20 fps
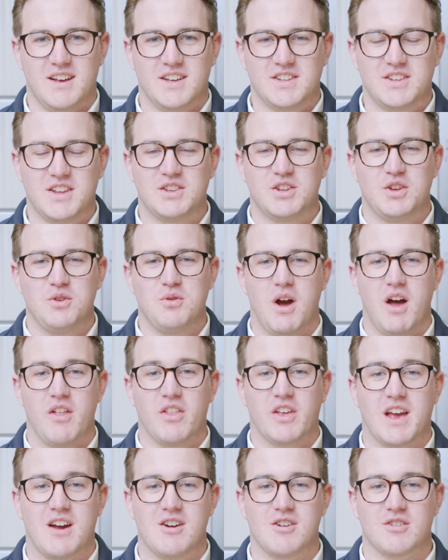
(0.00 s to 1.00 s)
So there are two
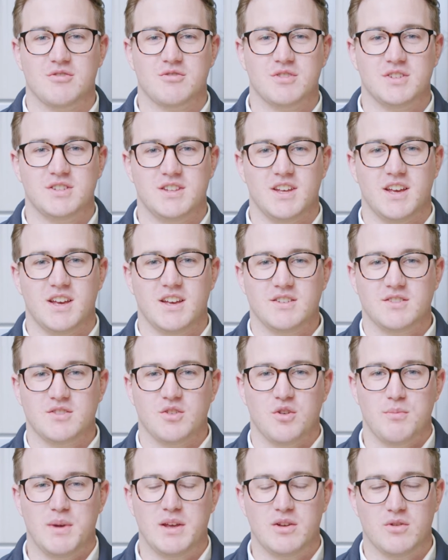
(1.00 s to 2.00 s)
other characteristics that
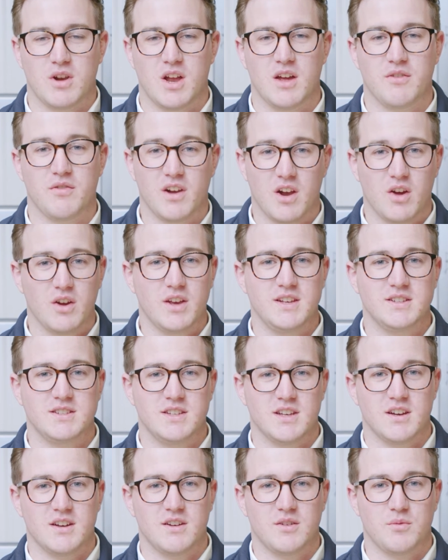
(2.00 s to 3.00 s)
will make your life a lot
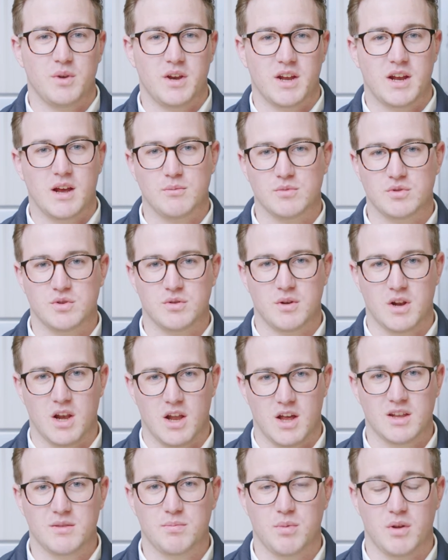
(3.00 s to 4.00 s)
easier when it comes to a
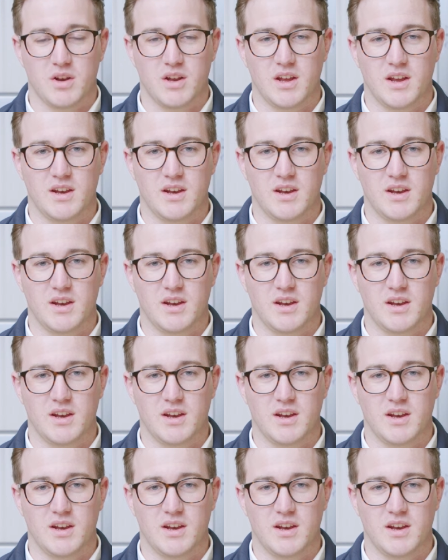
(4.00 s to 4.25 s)
glass bonding